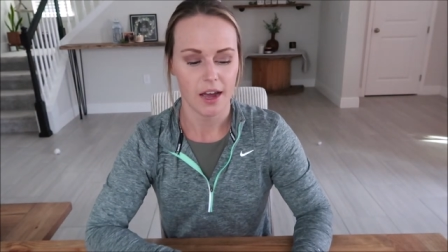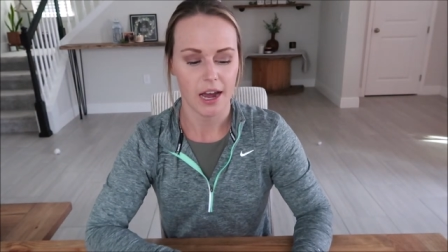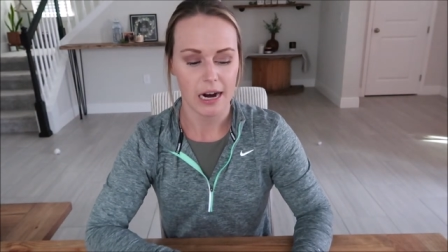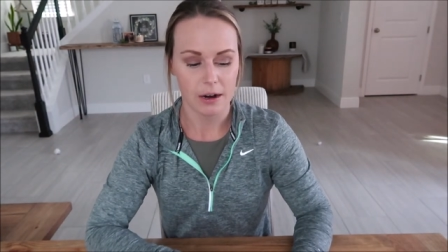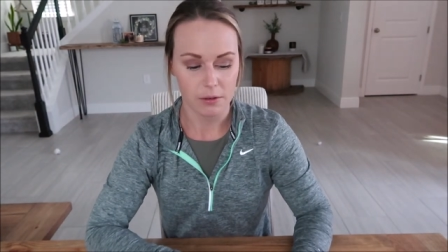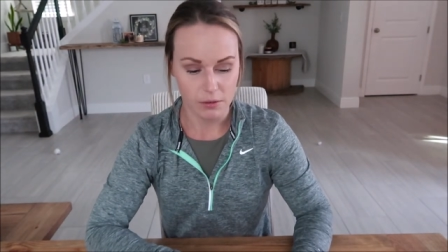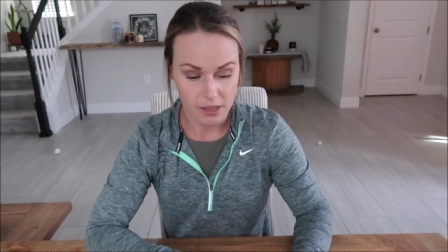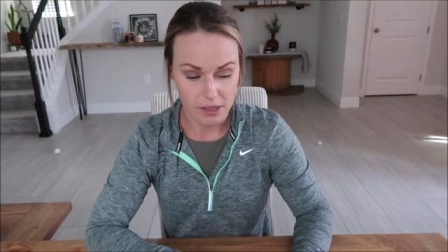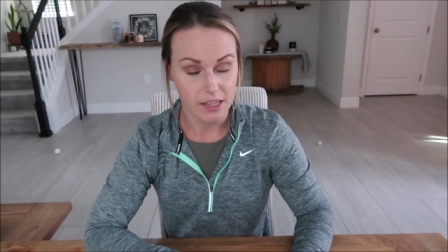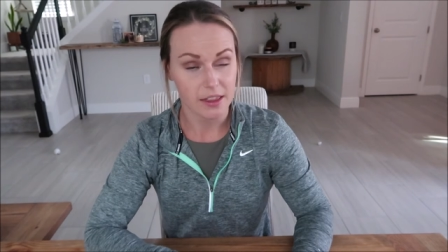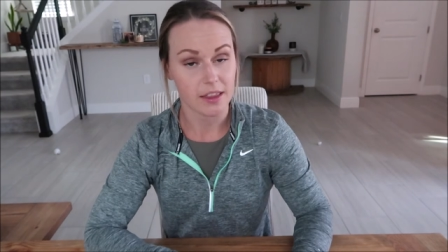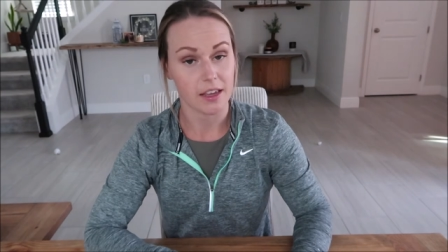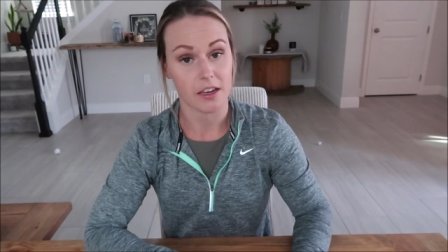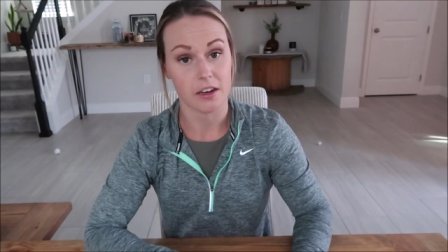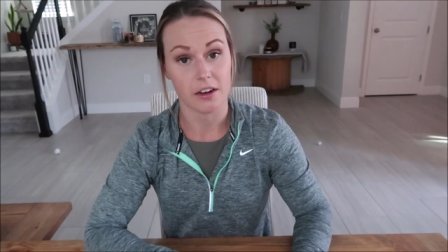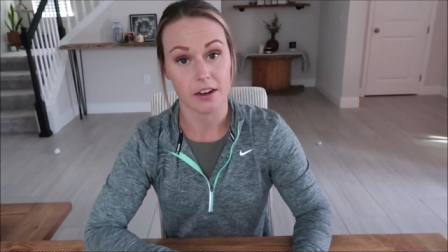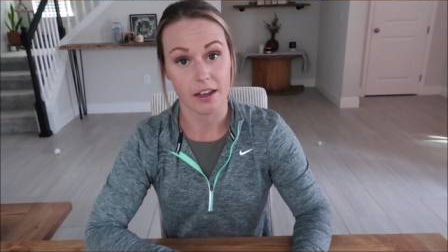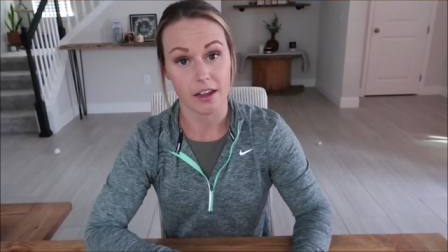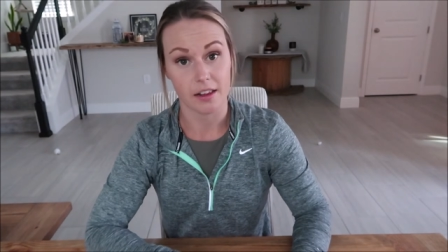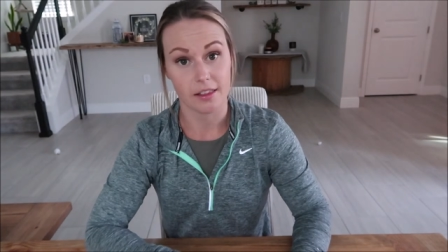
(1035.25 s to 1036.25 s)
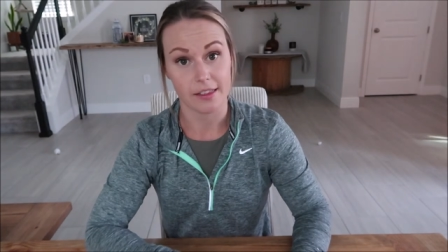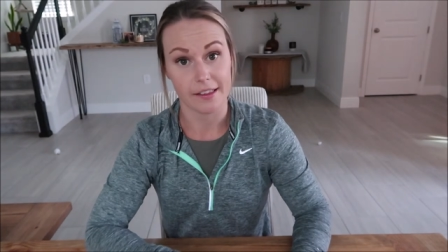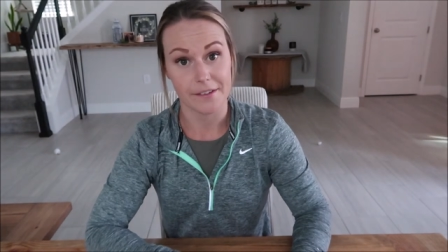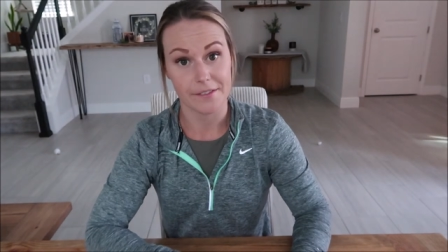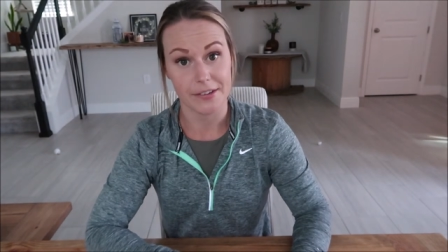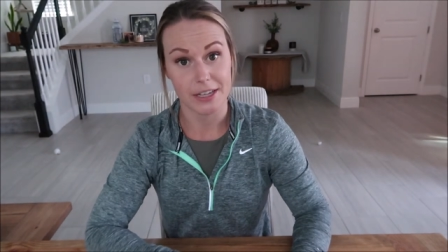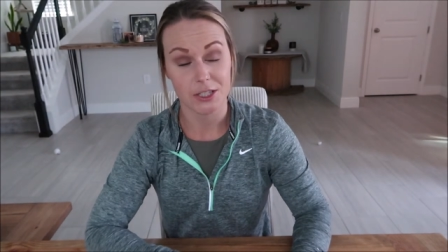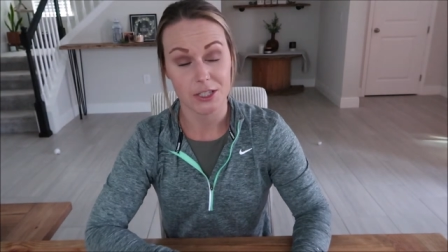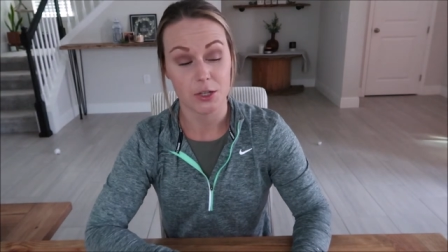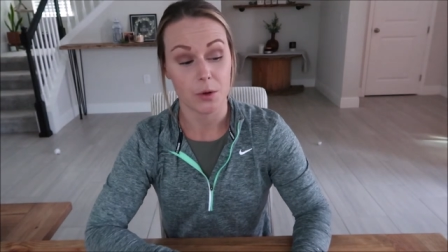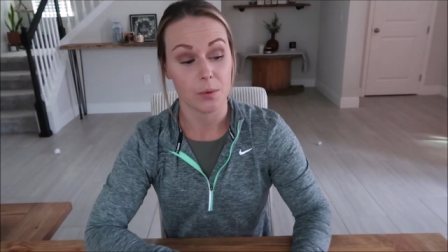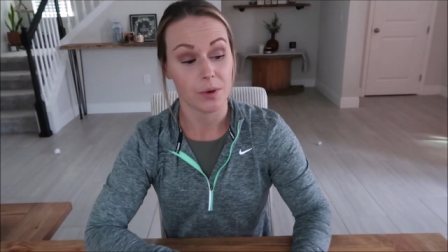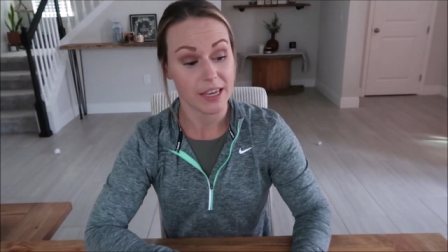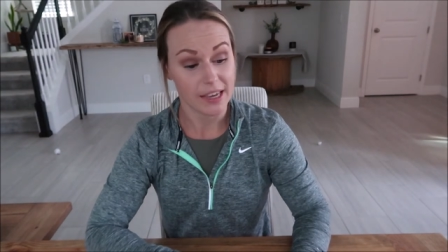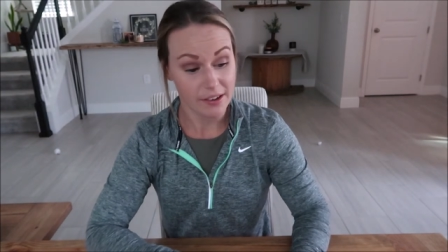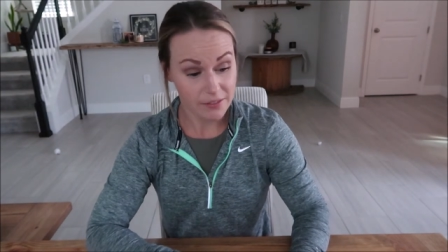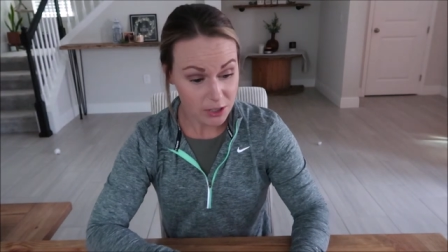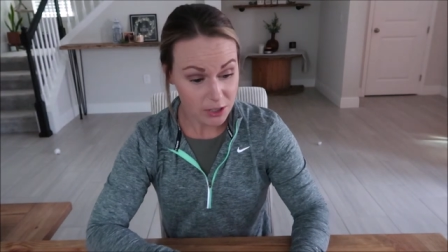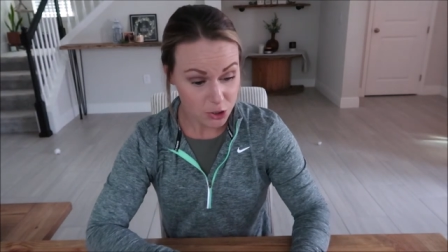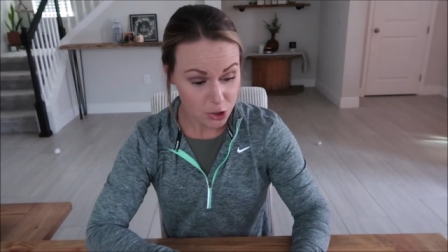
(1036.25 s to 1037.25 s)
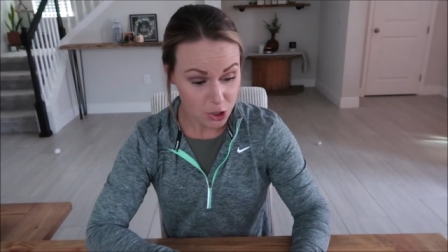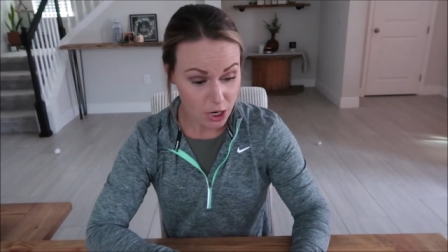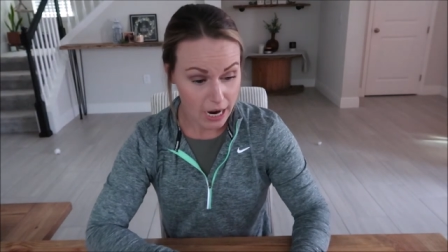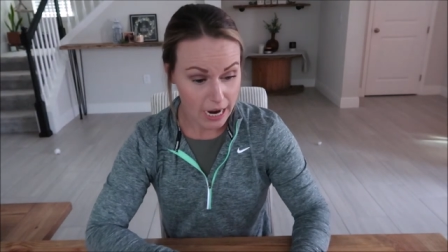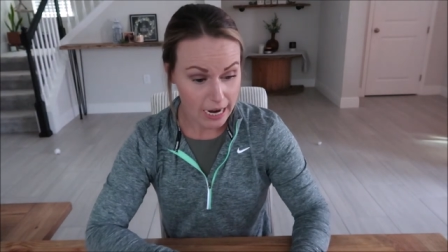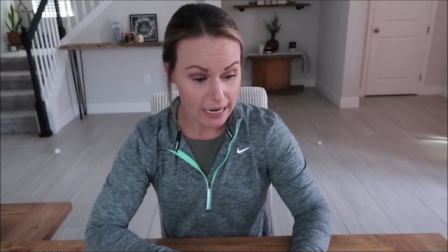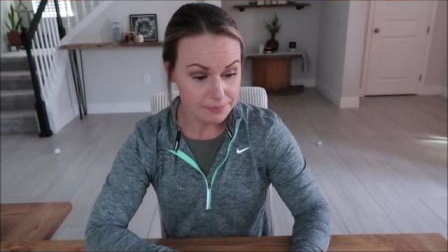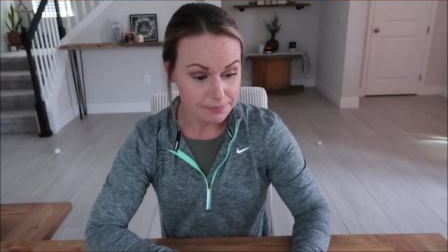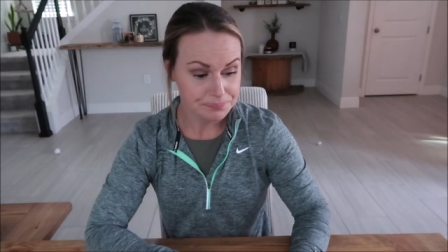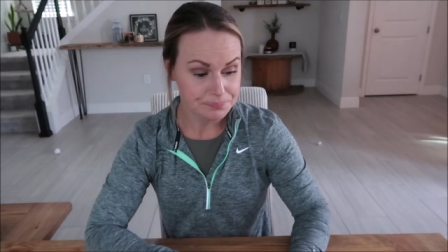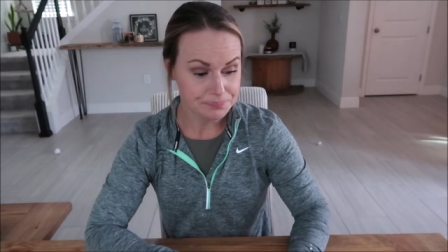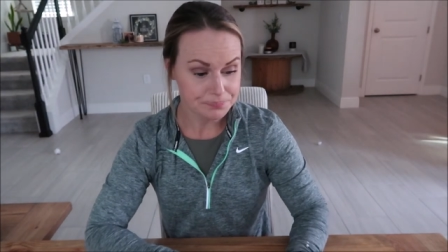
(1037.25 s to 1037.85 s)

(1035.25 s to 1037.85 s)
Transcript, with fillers: I really think you're gonna love it. So give it a try.